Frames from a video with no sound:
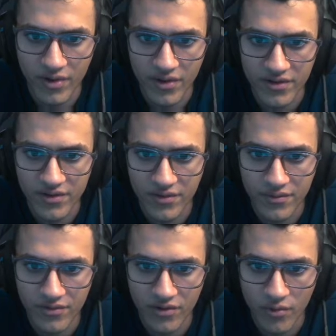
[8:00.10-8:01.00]
relative
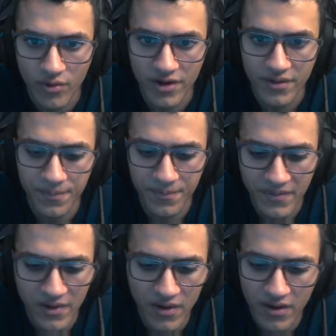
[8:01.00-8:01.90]
dot y.
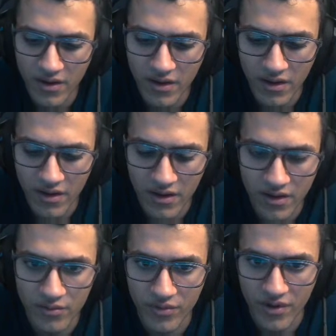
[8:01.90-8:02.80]

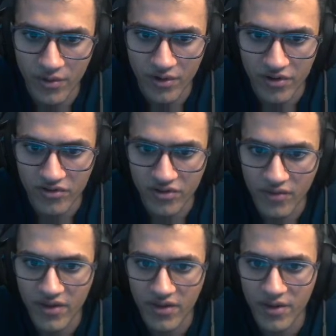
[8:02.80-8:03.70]
And then we're gonna
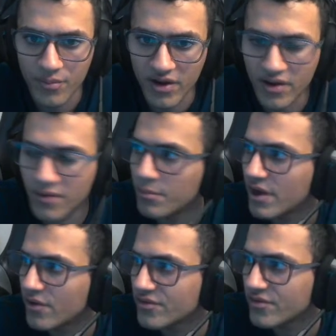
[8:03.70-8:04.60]
divide that by
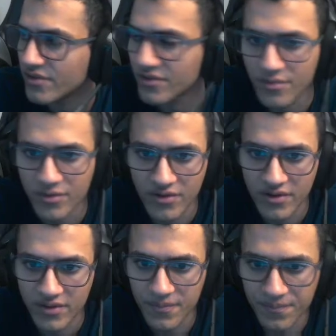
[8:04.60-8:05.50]
mouse
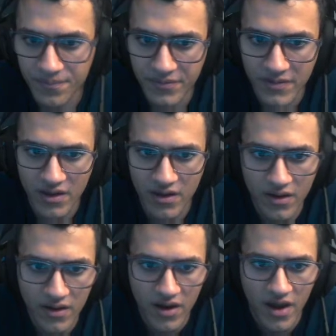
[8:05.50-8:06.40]
sensibility.
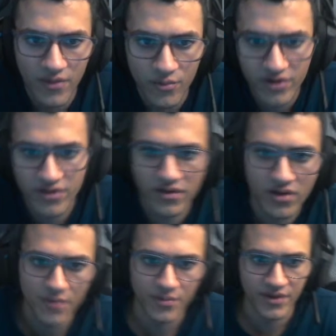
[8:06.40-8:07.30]
And then we're gonna
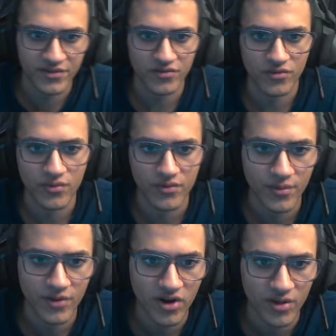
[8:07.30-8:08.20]
copy paste this over. I'm
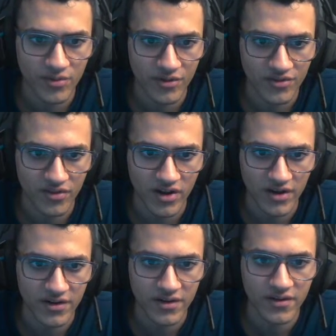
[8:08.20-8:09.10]
gonna copy this
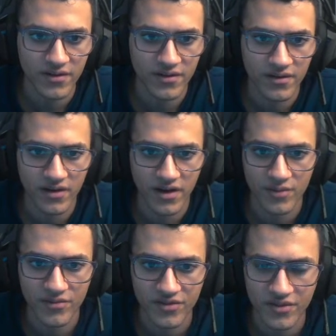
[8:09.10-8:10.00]
line, and
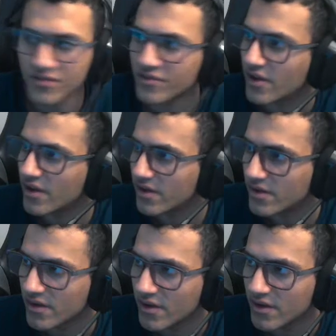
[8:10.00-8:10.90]
I'm just gonna
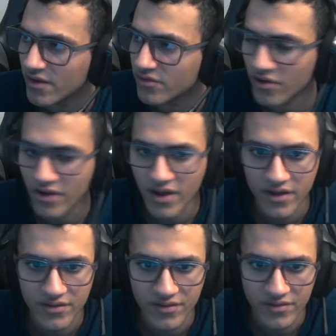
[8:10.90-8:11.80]
say dot
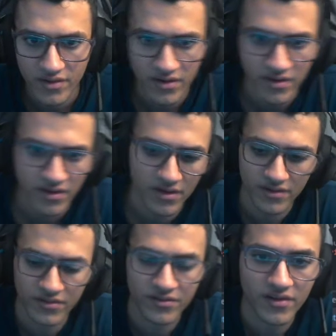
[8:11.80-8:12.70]
x
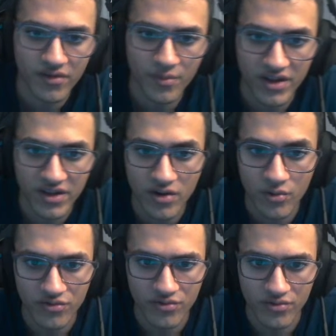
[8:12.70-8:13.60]
is, it's gonna be
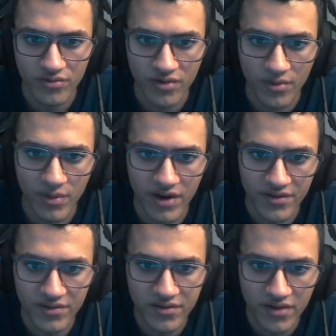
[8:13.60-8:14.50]
equal to, not
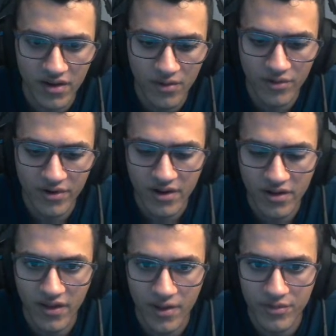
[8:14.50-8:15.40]
minus. We're gonna
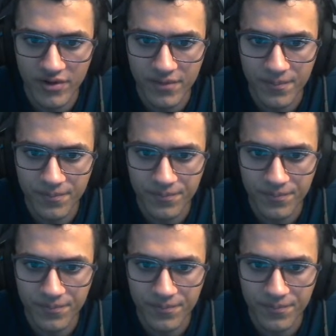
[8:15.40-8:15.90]
clamp it.